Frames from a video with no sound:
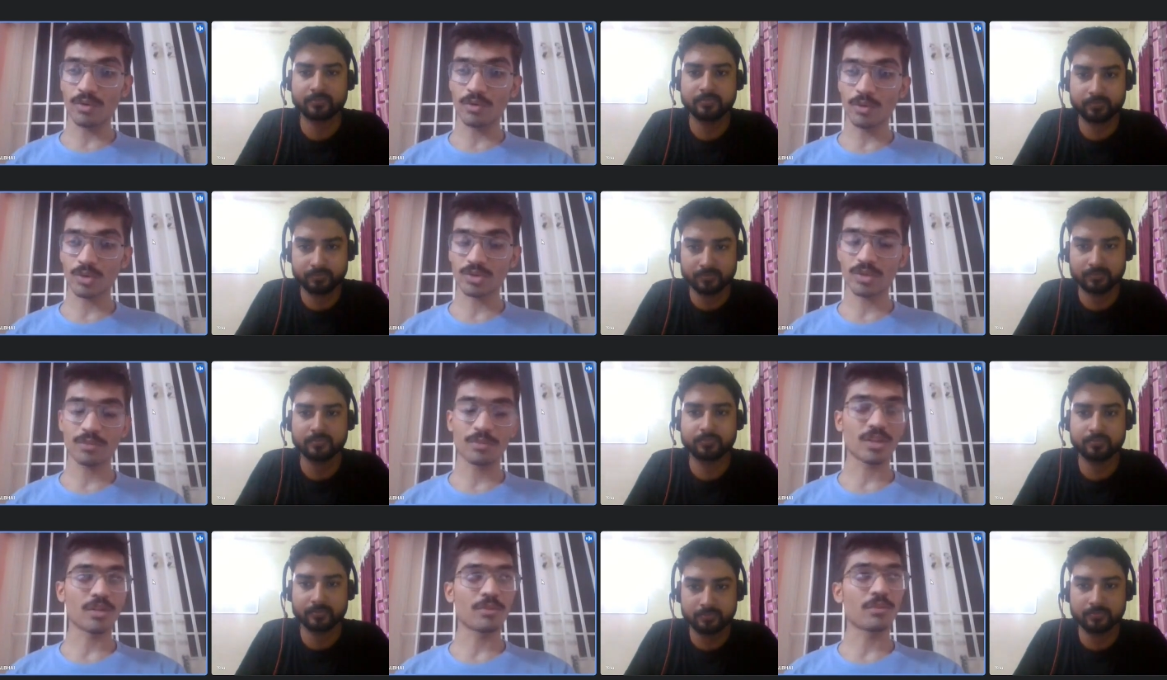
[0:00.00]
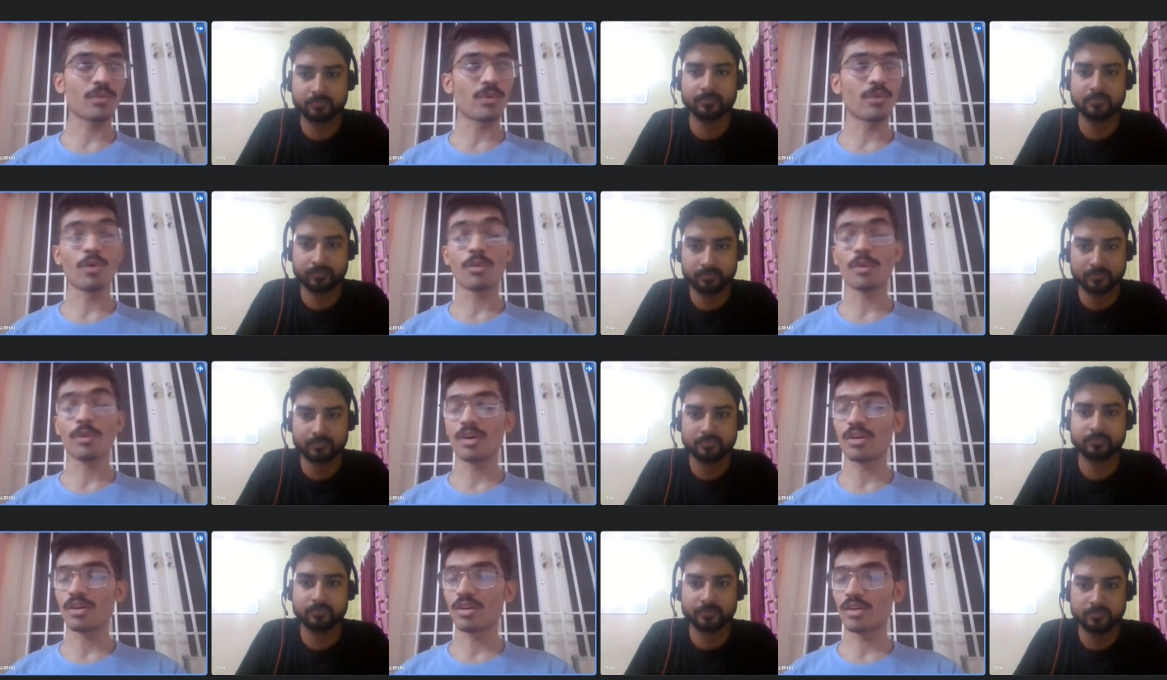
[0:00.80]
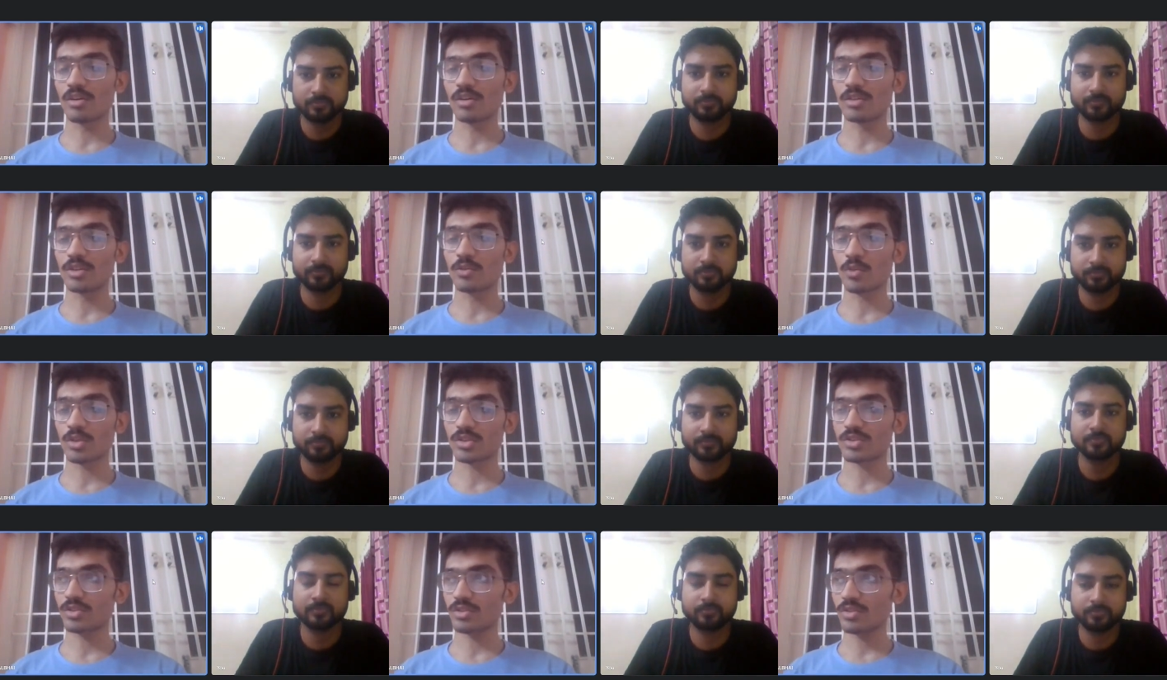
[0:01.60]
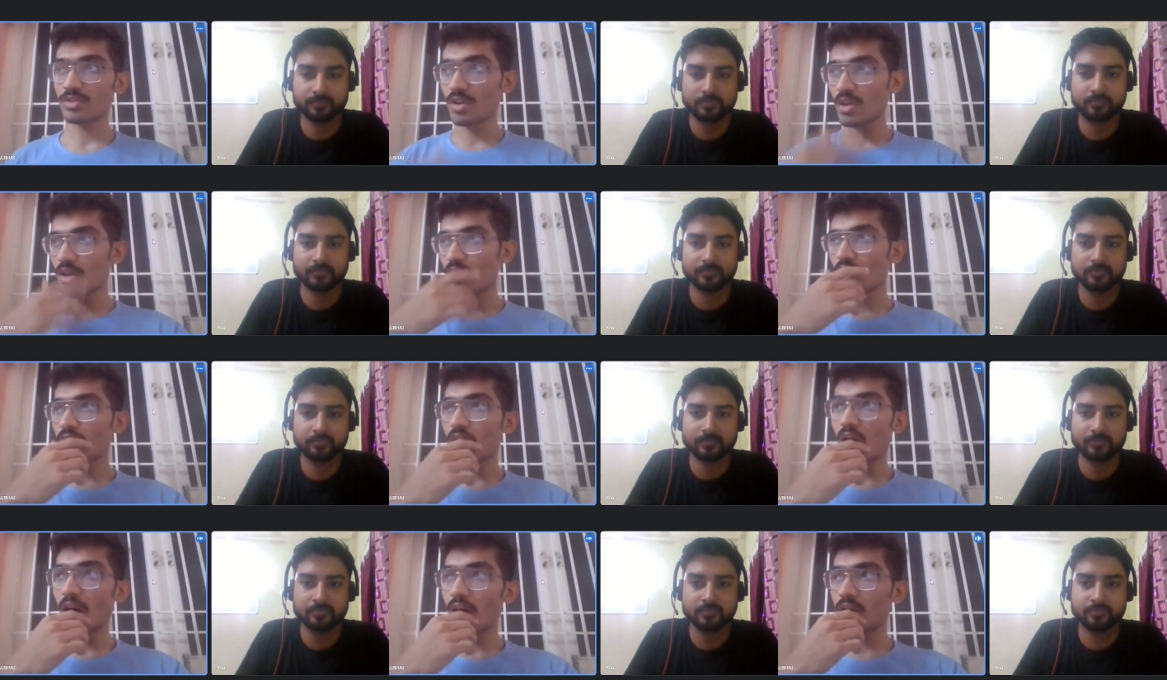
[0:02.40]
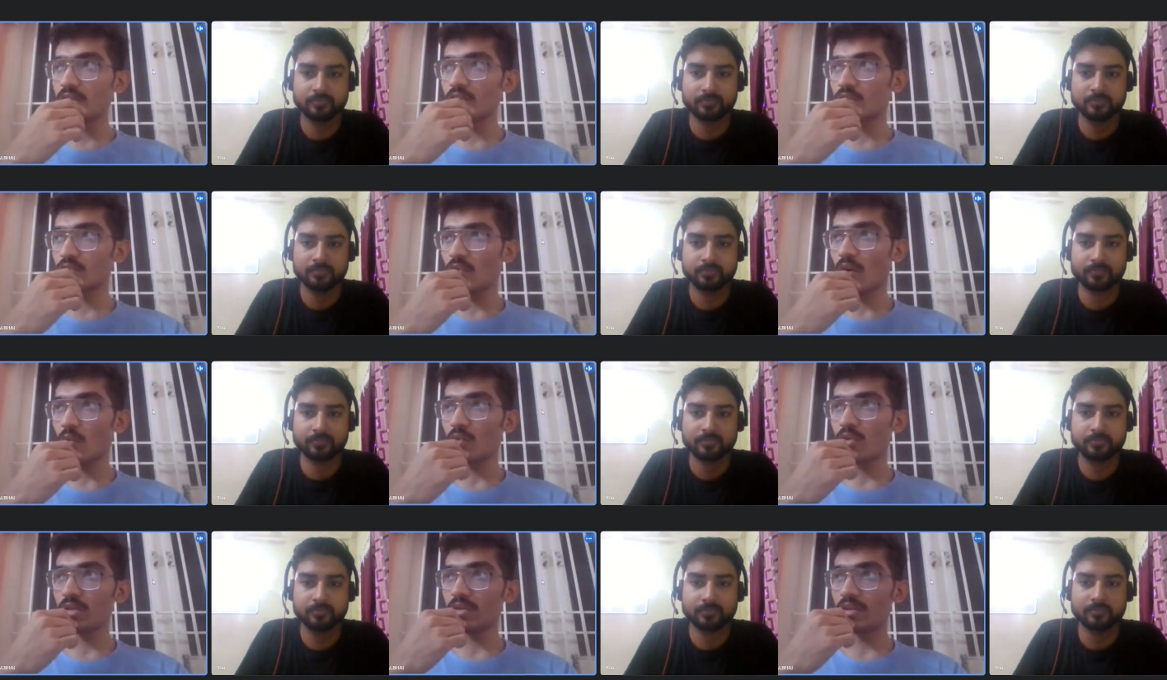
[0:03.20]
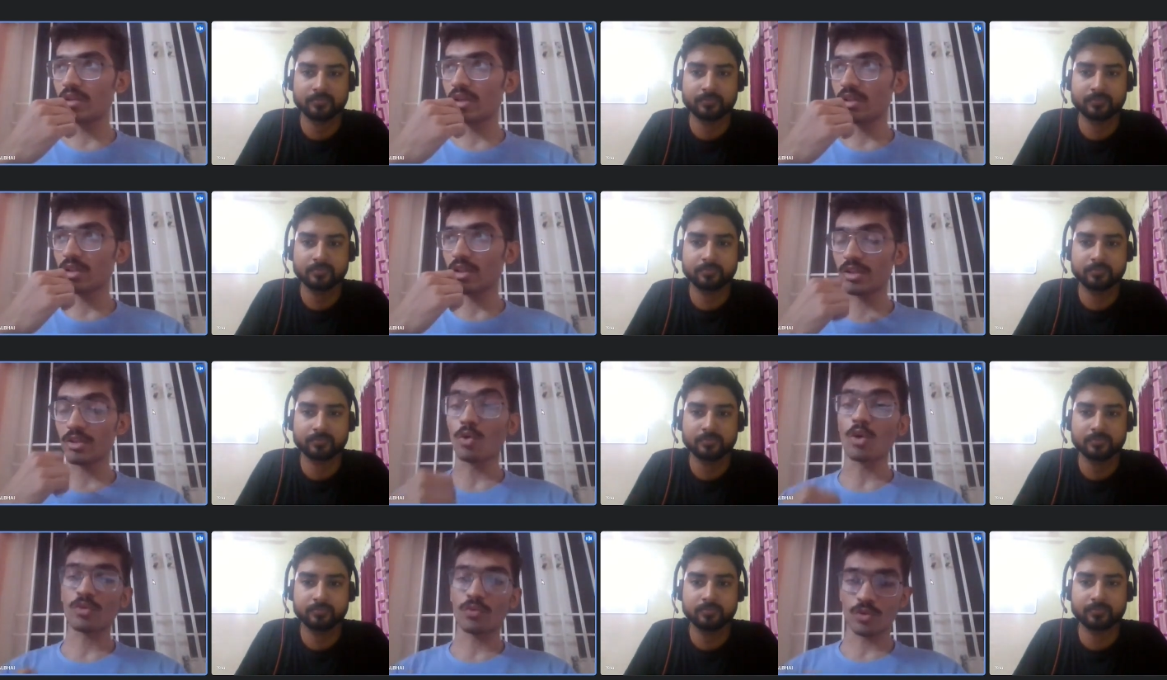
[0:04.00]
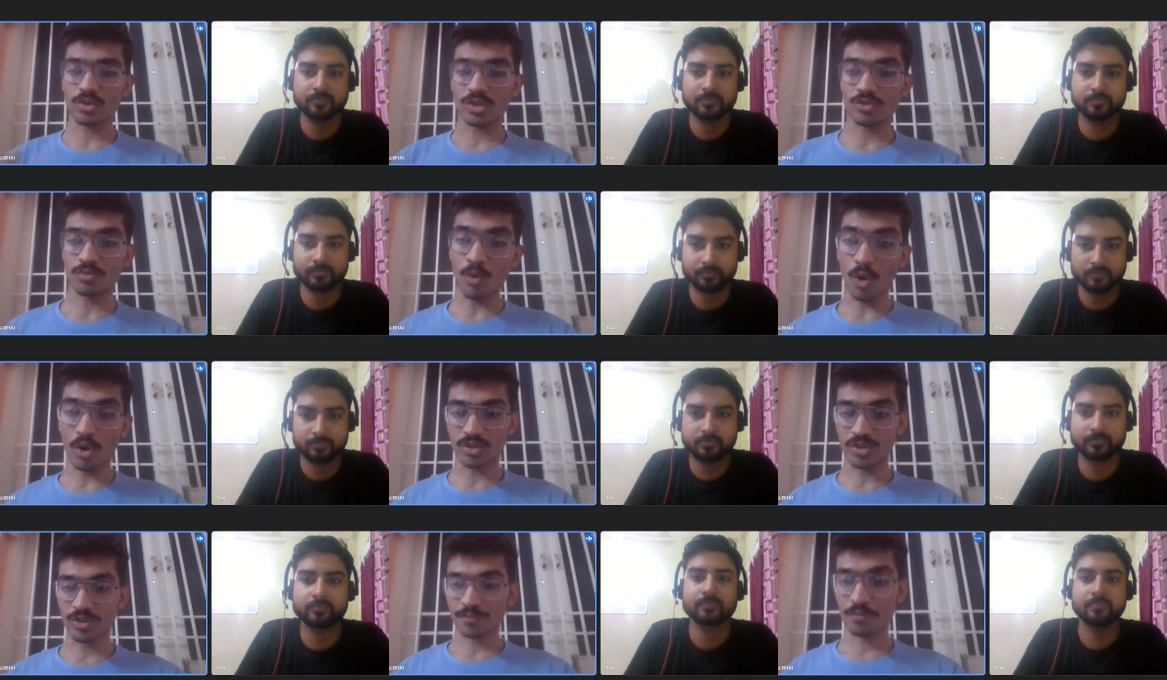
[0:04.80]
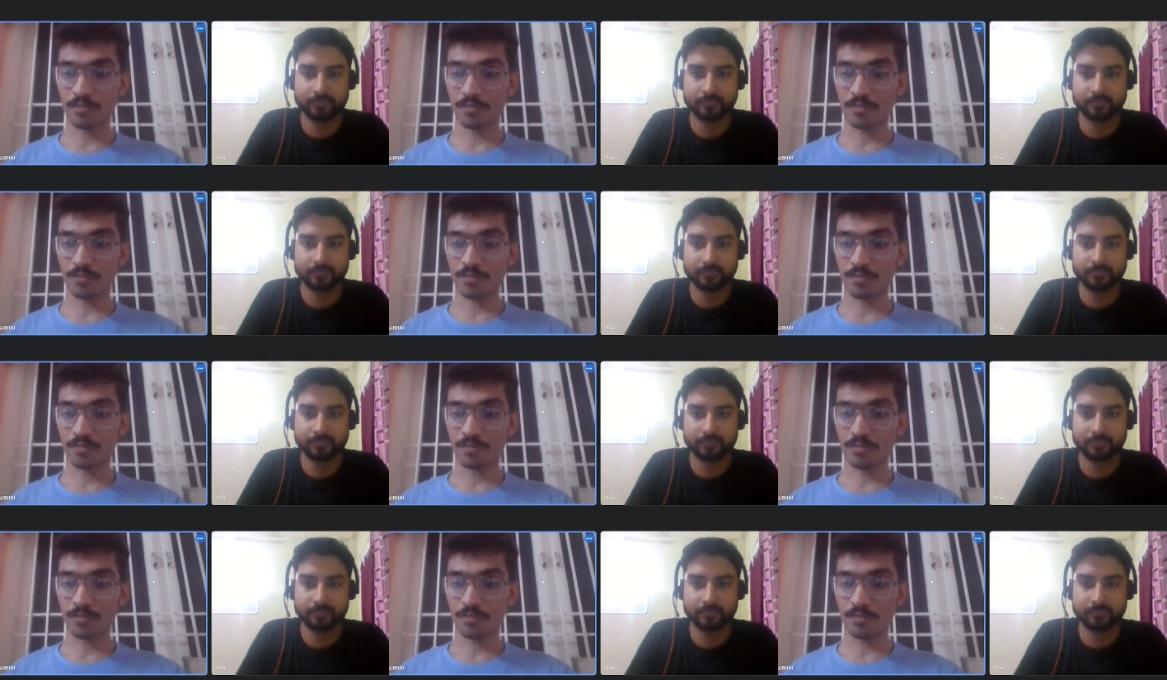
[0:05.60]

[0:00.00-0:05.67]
Speaker 1: wo sab it was, I just found that in Codeforces blogs.